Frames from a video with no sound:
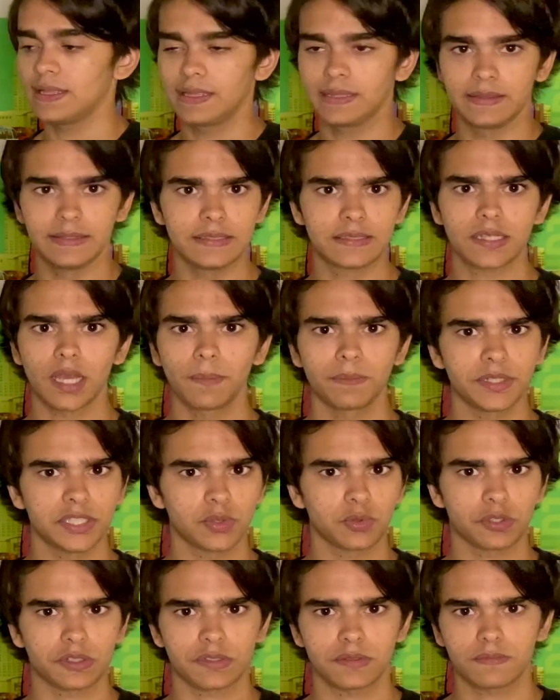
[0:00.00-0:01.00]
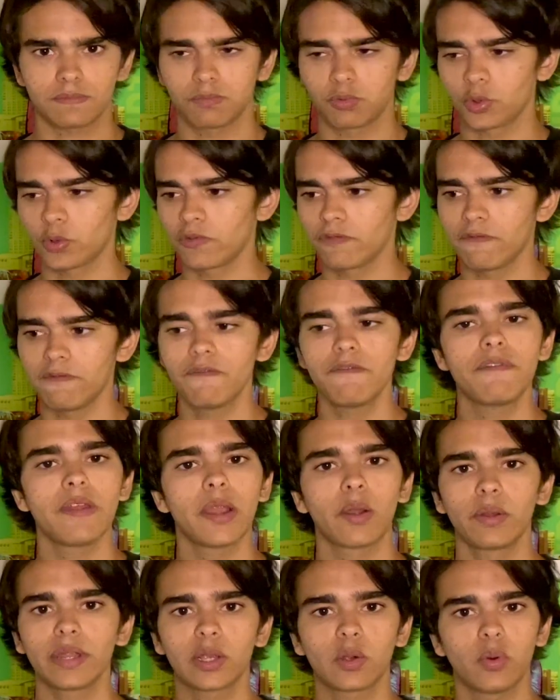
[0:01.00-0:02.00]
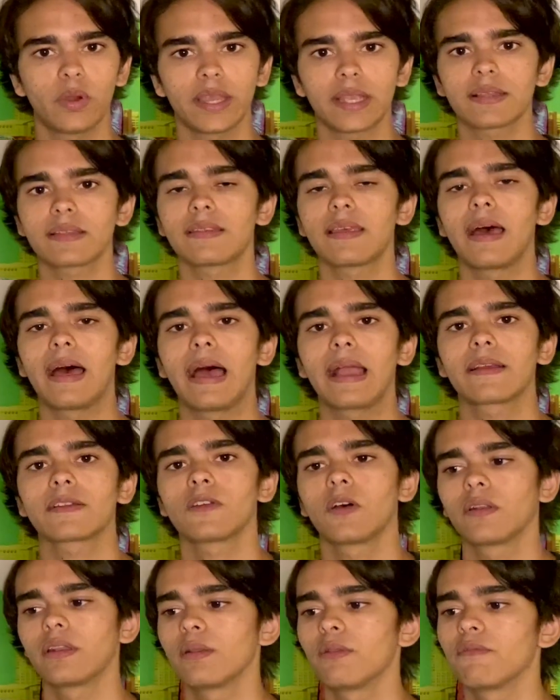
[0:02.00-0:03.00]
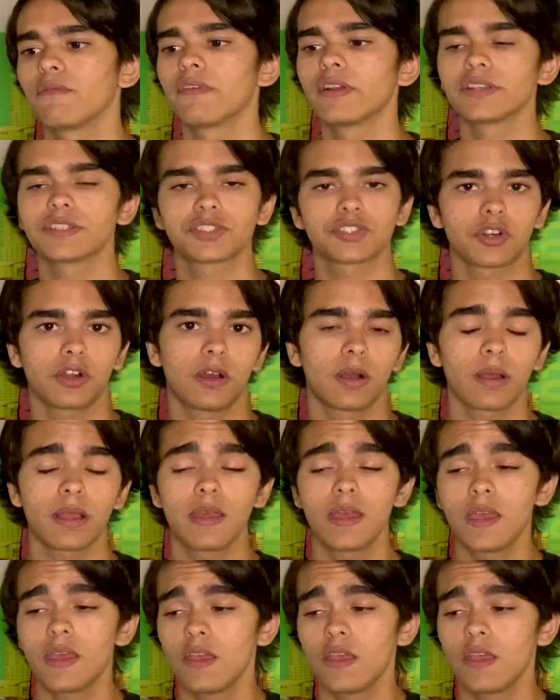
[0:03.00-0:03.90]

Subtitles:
These companies were very quick to act on and very strong.